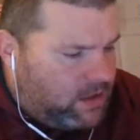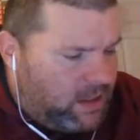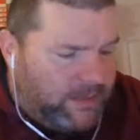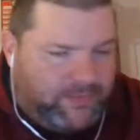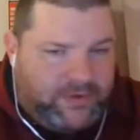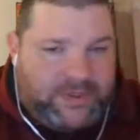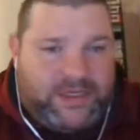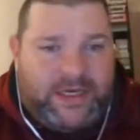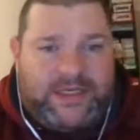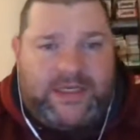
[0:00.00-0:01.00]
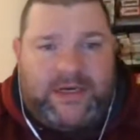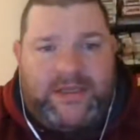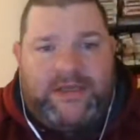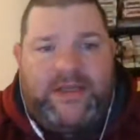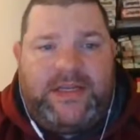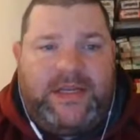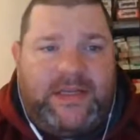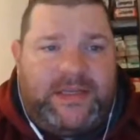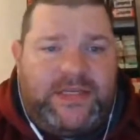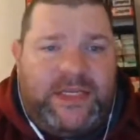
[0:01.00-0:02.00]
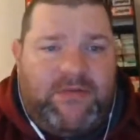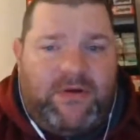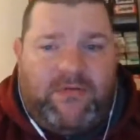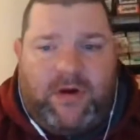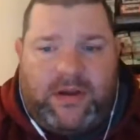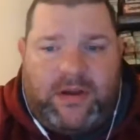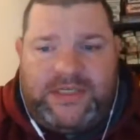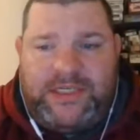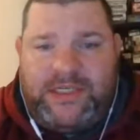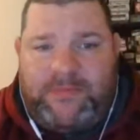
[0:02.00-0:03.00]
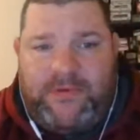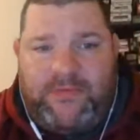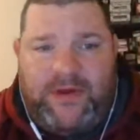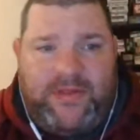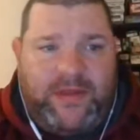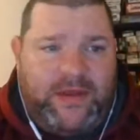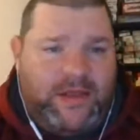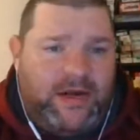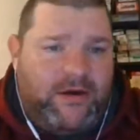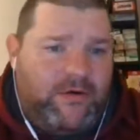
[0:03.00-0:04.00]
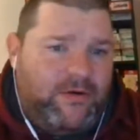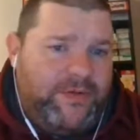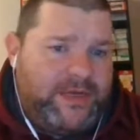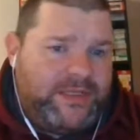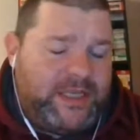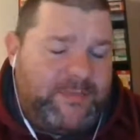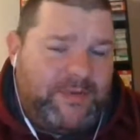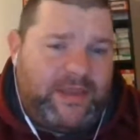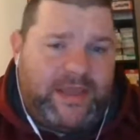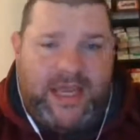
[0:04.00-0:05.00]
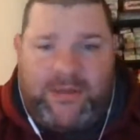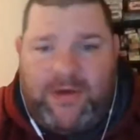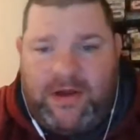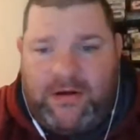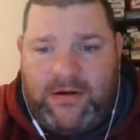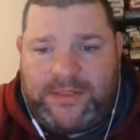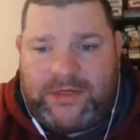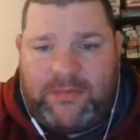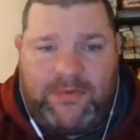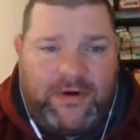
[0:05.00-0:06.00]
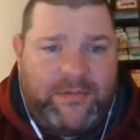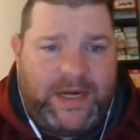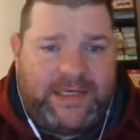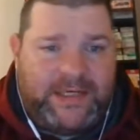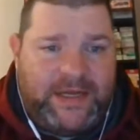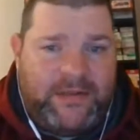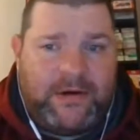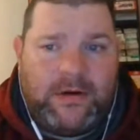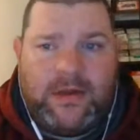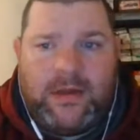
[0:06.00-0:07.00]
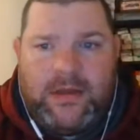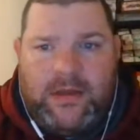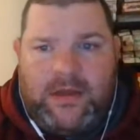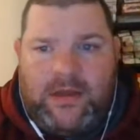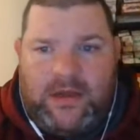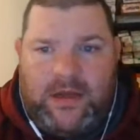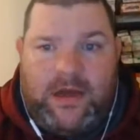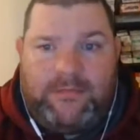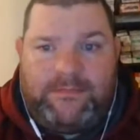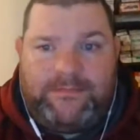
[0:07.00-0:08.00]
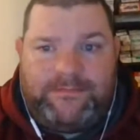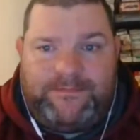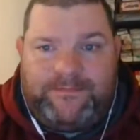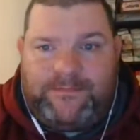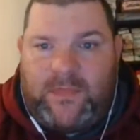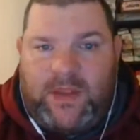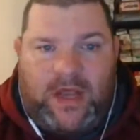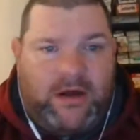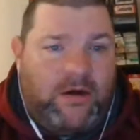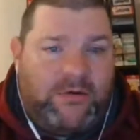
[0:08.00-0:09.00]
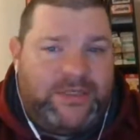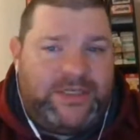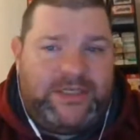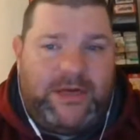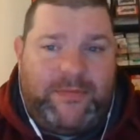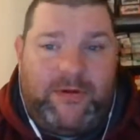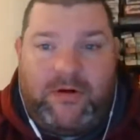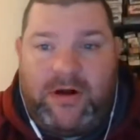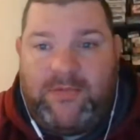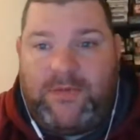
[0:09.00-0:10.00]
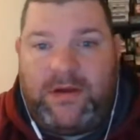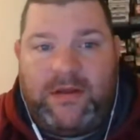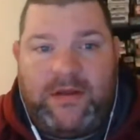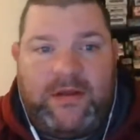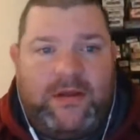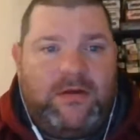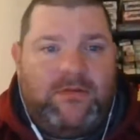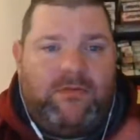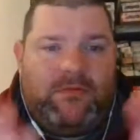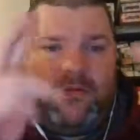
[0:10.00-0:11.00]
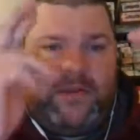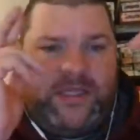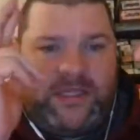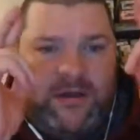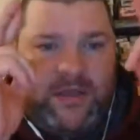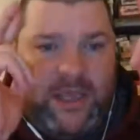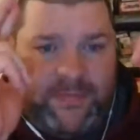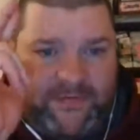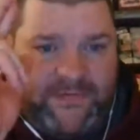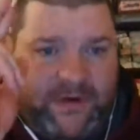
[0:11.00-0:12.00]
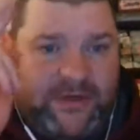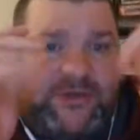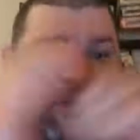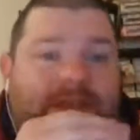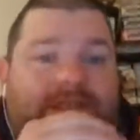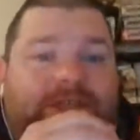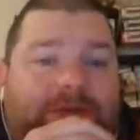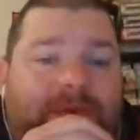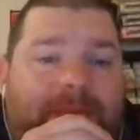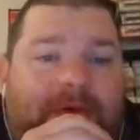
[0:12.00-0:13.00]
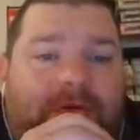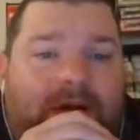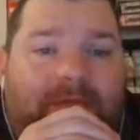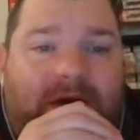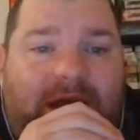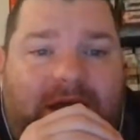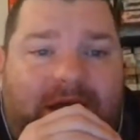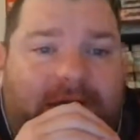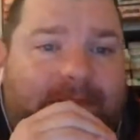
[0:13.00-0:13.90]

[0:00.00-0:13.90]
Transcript: Yep, what you guys saw there, they did get the T1 working. She's up and breathing again on her own. They just got to put the cab on her and start putting her back together. I don't know when she's going to be running, but let's all keep our fingers crossed that she'll be up and running by